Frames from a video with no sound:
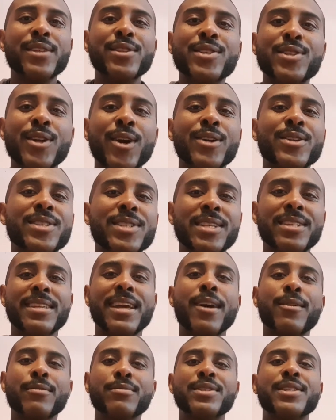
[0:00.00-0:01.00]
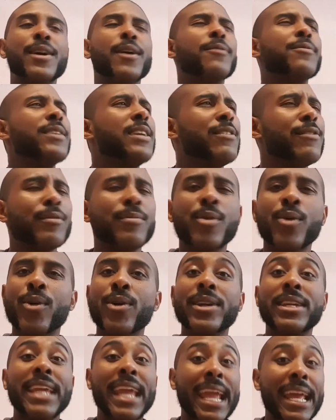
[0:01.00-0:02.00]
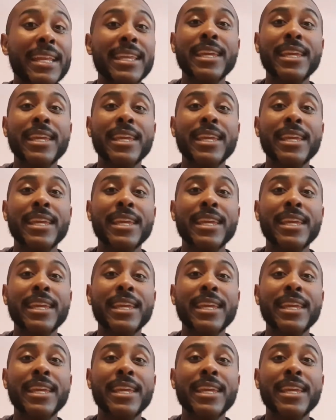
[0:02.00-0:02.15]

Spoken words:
Finn starts to doubt himself even more.